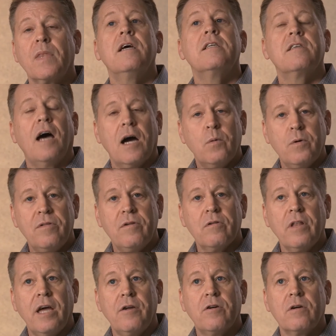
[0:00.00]
Talk with your
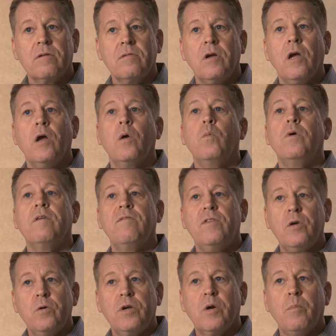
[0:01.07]
lender,
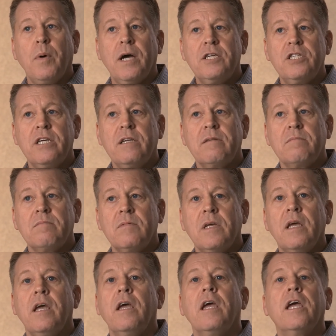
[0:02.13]
review your budget,
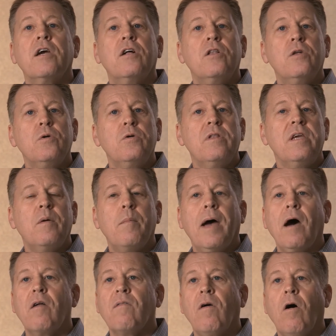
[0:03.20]
include the
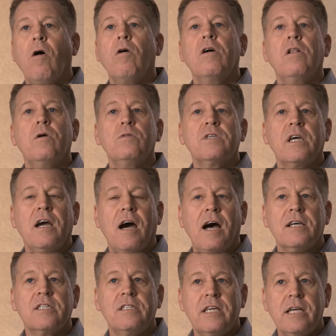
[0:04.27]
amount of all closing
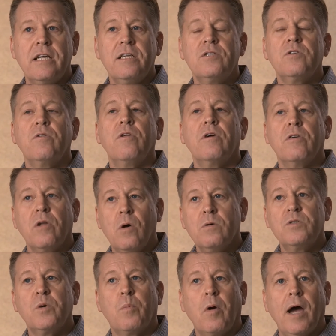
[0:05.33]
costs needed so there are no
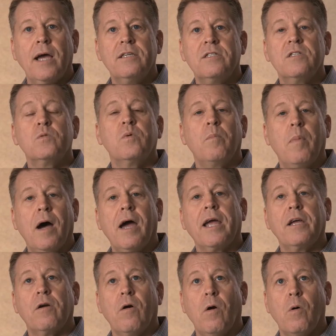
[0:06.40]
surprises when buying
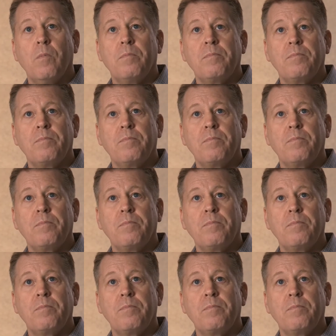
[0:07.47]
your home.